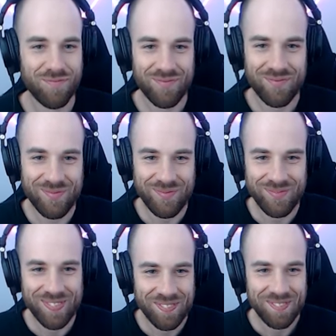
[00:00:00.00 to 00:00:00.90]

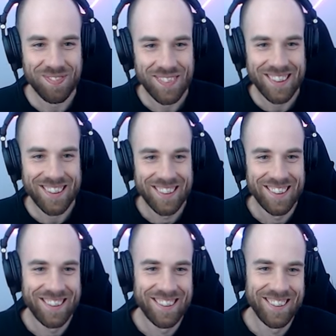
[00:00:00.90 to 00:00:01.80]

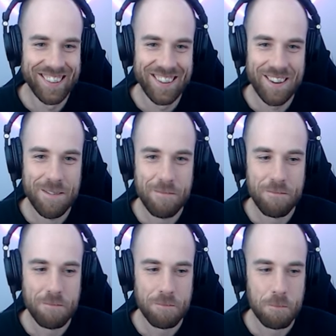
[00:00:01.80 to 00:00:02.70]

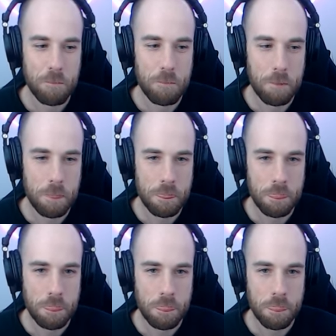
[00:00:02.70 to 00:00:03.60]

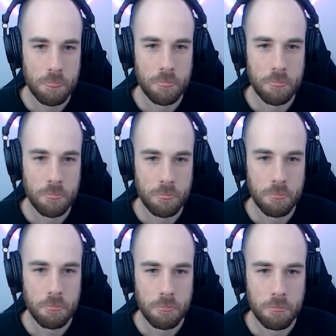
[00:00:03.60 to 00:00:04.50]

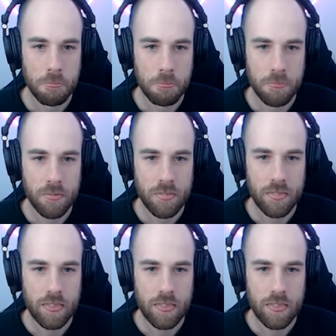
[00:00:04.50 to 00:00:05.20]
The person shown says nothing.